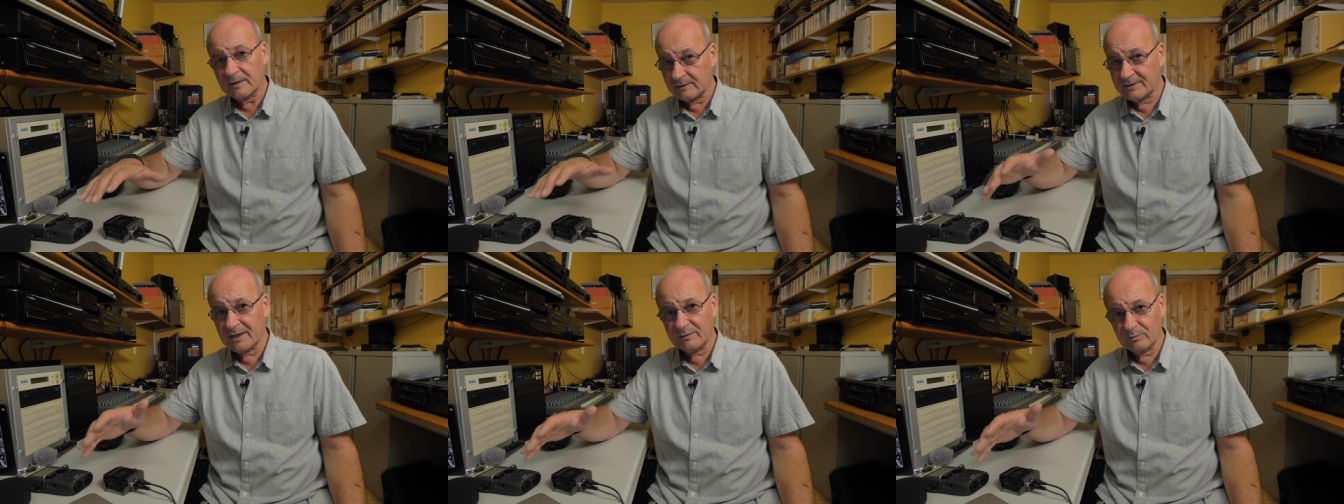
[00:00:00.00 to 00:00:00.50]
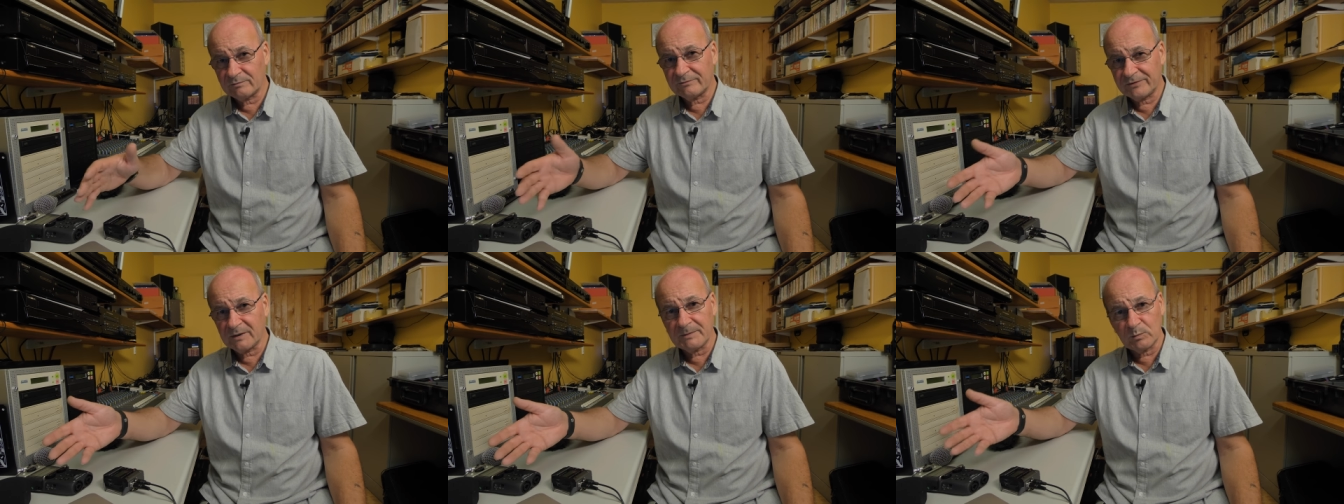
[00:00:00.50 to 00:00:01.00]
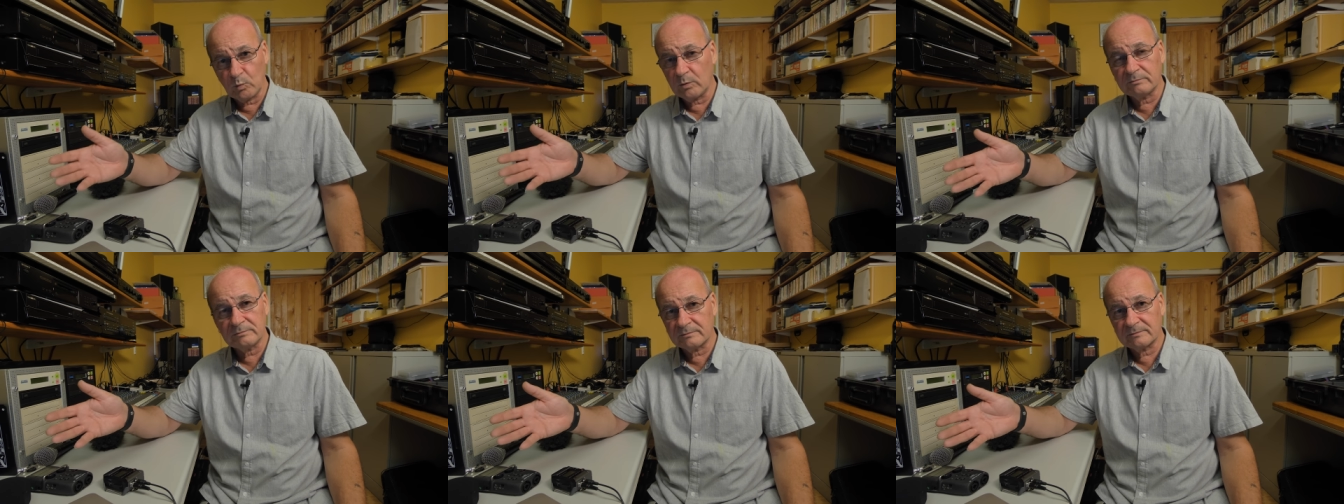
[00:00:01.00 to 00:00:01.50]
say filming
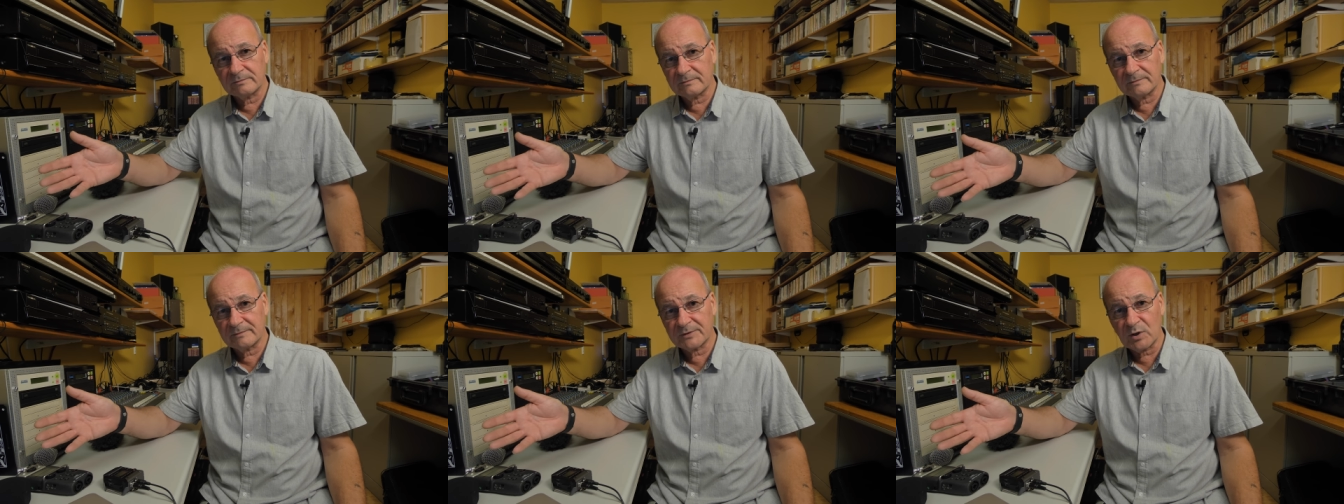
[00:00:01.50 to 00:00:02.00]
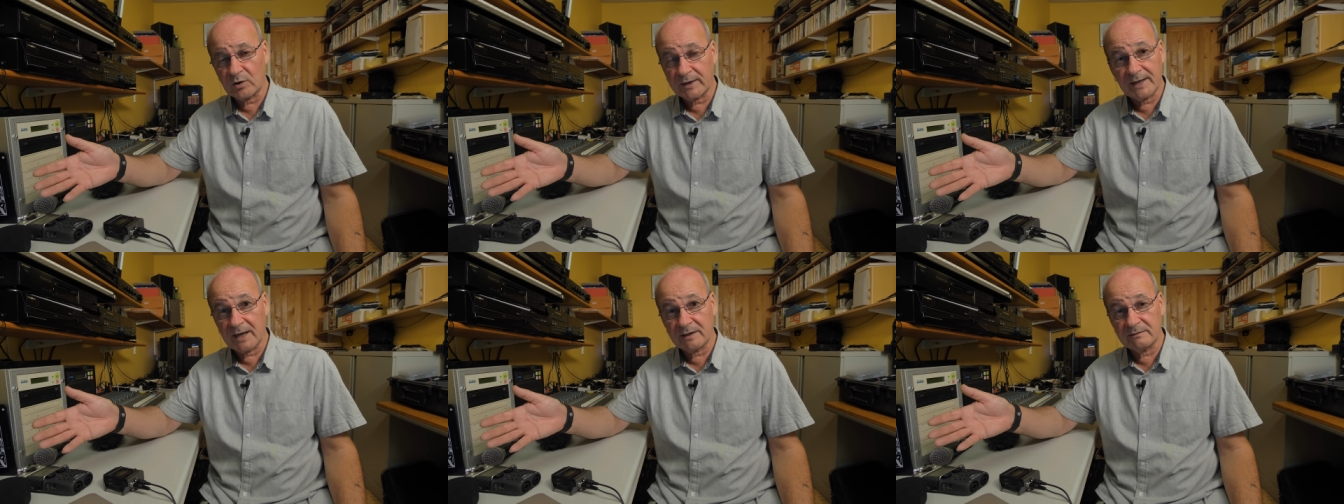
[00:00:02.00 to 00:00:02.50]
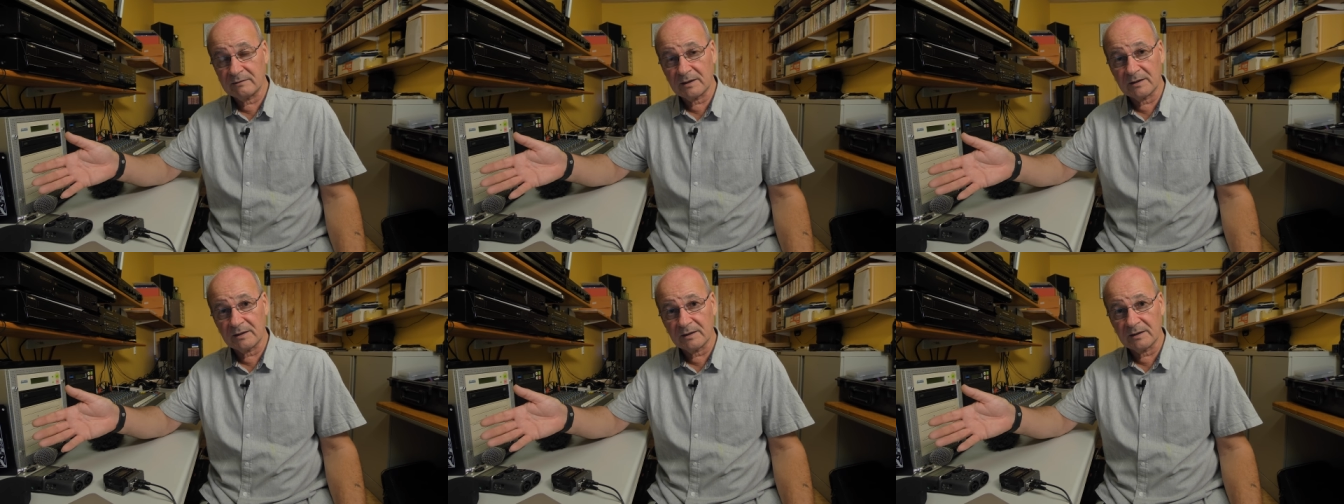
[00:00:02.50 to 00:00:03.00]
one talking head,
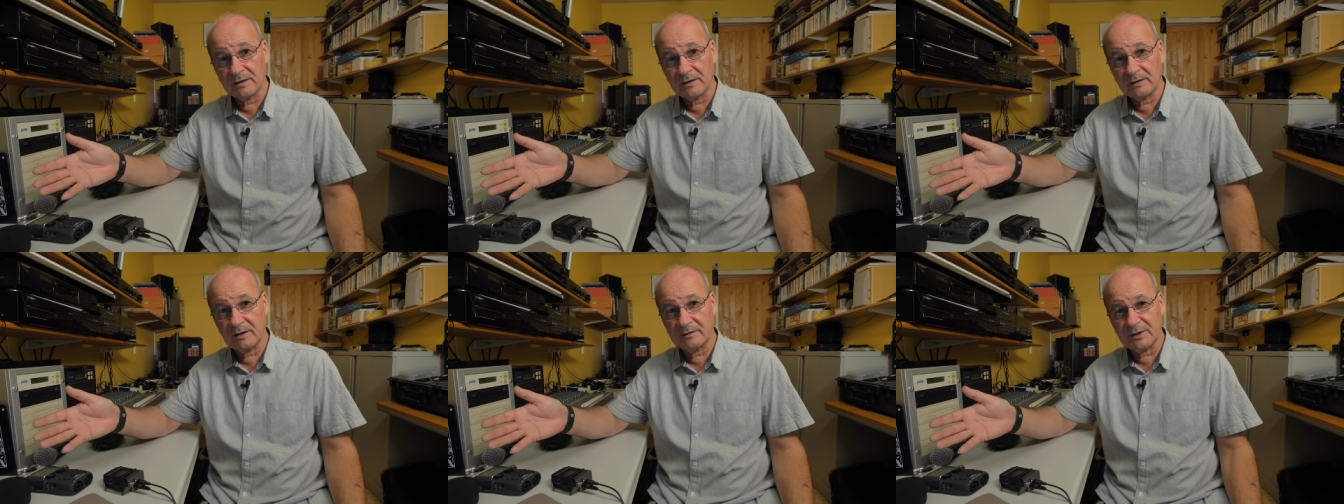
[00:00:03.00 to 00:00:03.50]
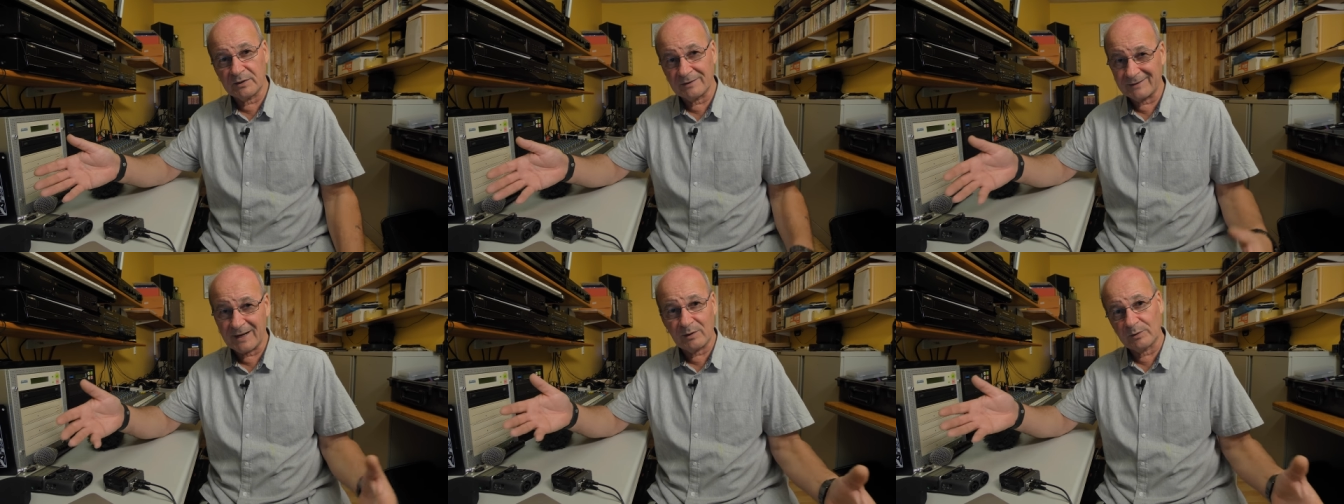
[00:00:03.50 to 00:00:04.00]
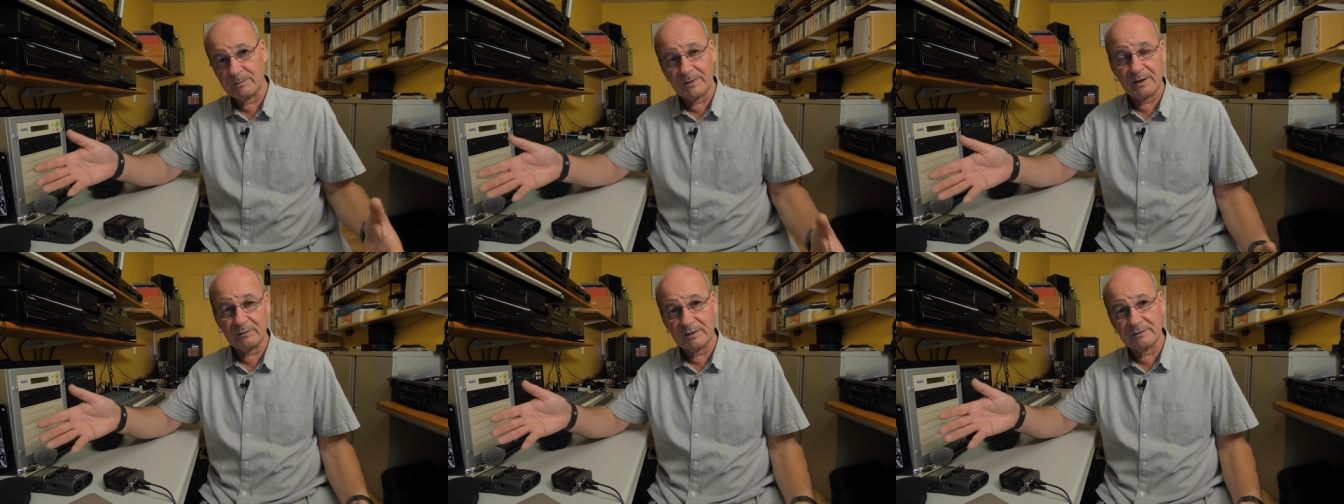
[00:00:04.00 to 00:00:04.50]
uh, you know, out and
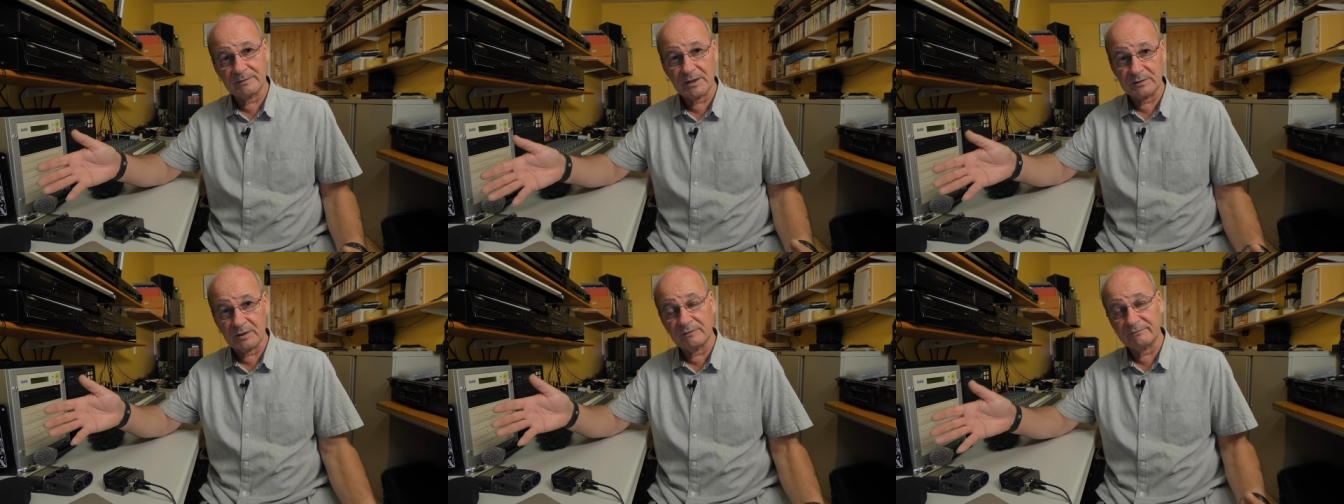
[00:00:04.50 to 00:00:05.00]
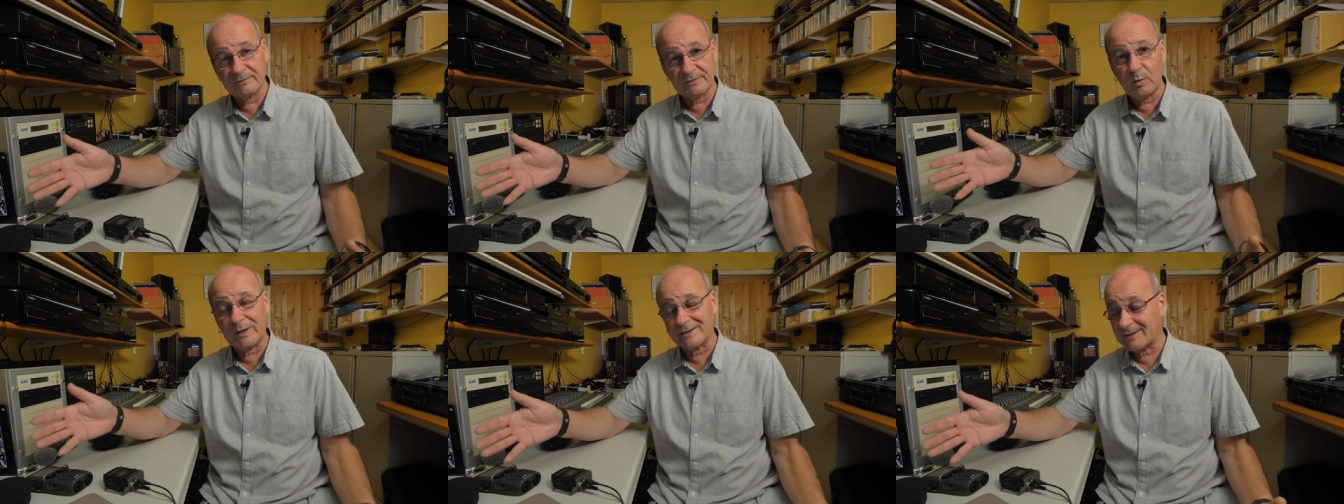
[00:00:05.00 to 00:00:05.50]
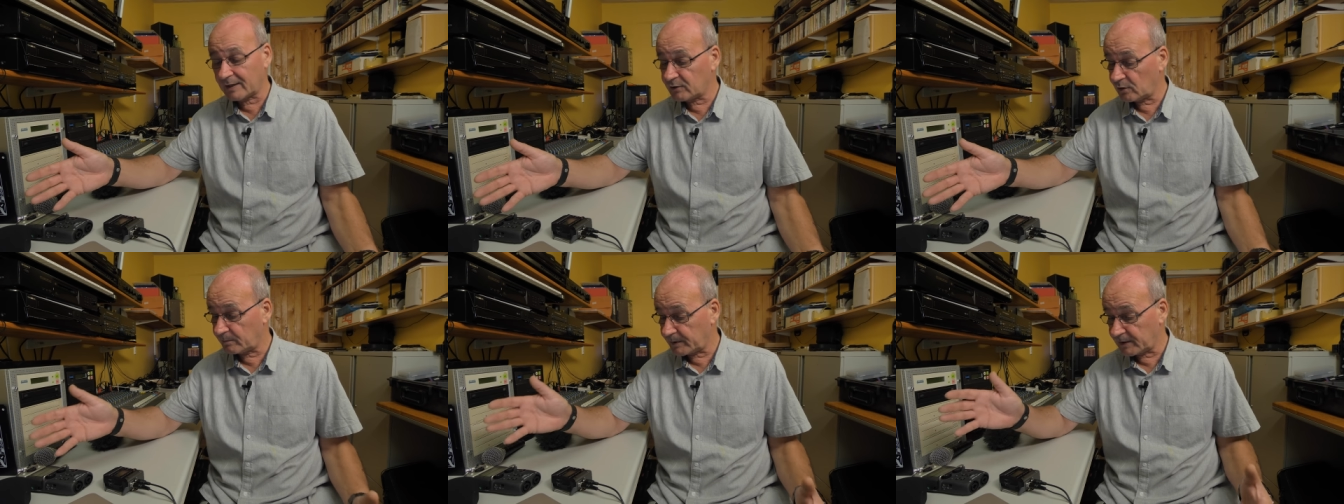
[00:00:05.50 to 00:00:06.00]
about and, and, and quick
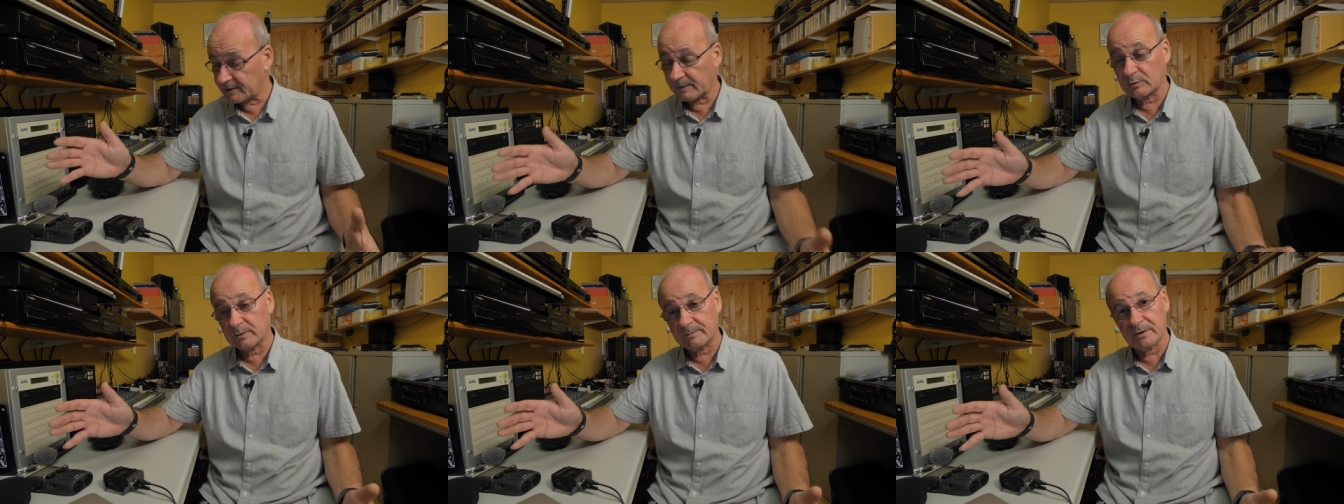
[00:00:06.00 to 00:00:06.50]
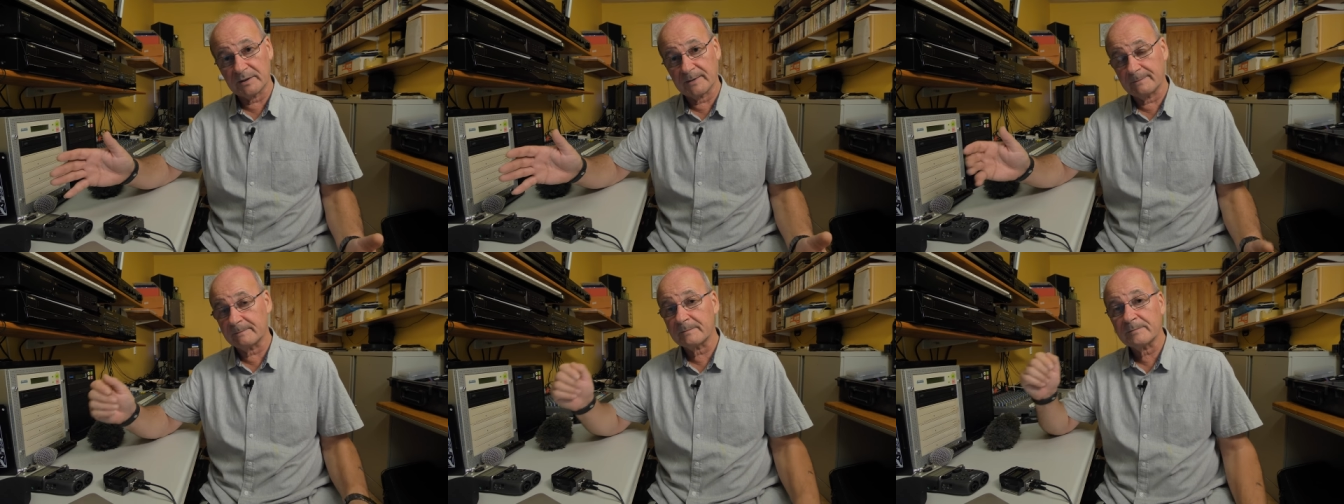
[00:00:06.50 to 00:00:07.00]
setup it is absolutely brilliant.